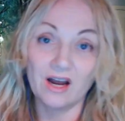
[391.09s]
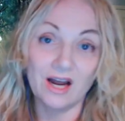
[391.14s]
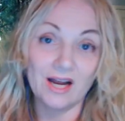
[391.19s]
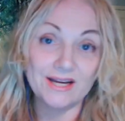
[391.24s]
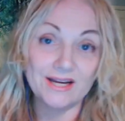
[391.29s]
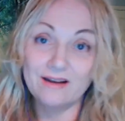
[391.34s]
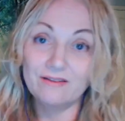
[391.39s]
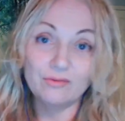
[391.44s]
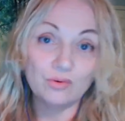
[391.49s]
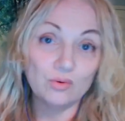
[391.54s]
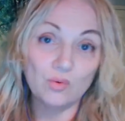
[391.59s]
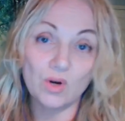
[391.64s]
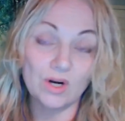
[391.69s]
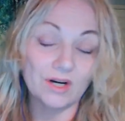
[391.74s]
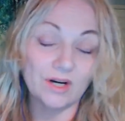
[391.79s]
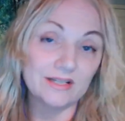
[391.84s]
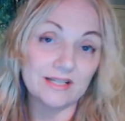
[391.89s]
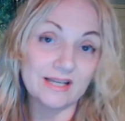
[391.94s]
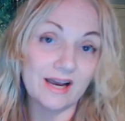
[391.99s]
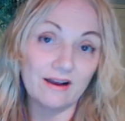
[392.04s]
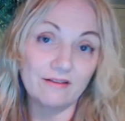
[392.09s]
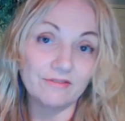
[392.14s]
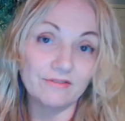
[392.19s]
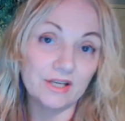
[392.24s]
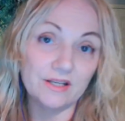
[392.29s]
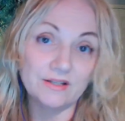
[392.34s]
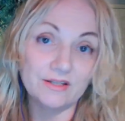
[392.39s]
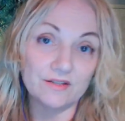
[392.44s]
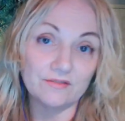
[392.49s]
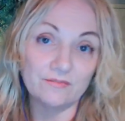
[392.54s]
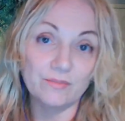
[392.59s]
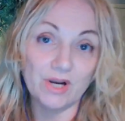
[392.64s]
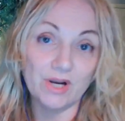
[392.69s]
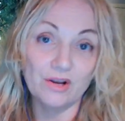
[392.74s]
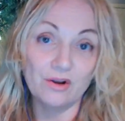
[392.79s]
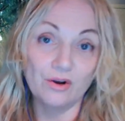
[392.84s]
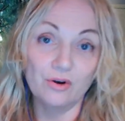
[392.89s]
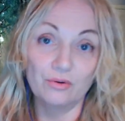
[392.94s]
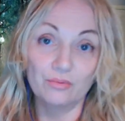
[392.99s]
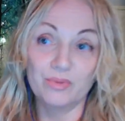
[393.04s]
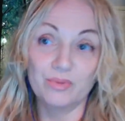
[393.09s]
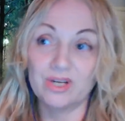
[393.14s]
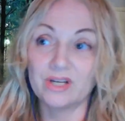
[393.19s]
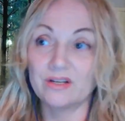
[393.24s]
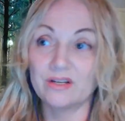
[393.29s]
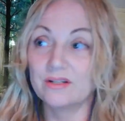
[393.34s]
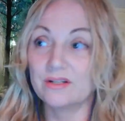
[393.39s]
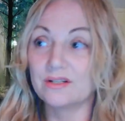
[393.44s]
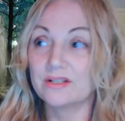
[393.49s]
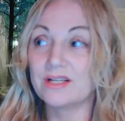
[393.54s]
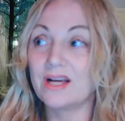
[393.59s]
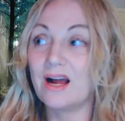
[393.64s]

I never wanted to have kids of my own because